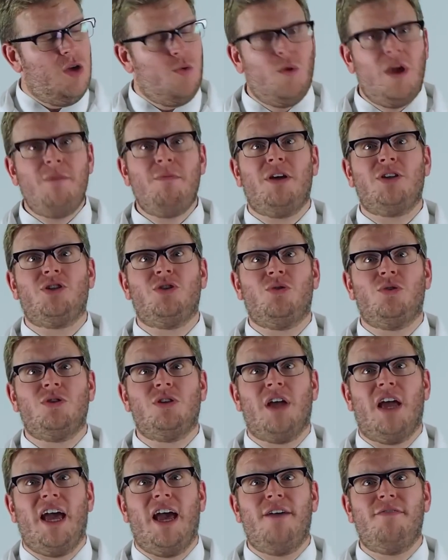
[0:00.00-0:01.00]
we must
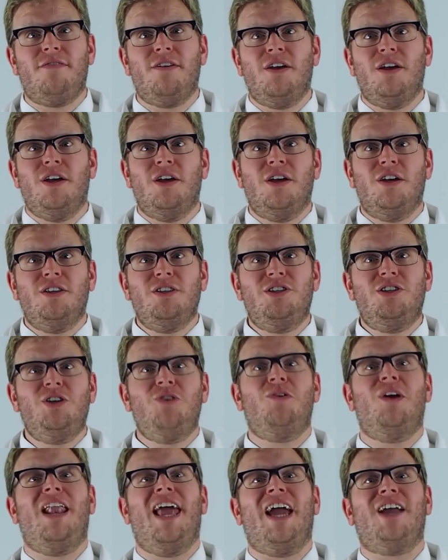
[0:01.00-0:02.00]
also have
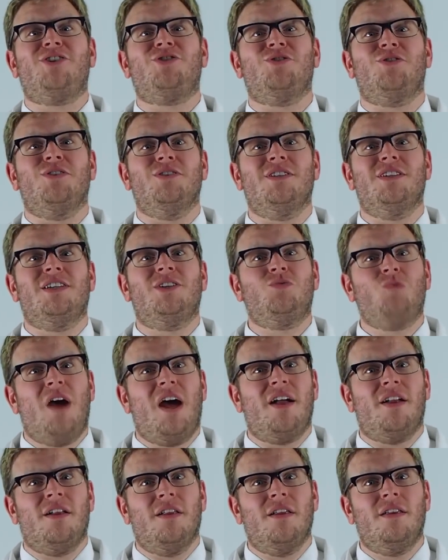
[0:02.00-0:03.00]
2 electrons as
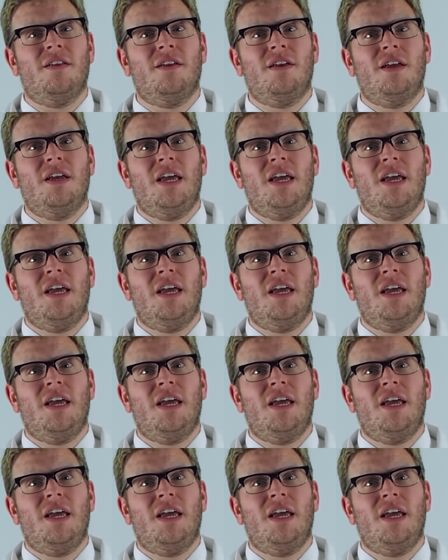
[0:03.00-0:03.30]
well.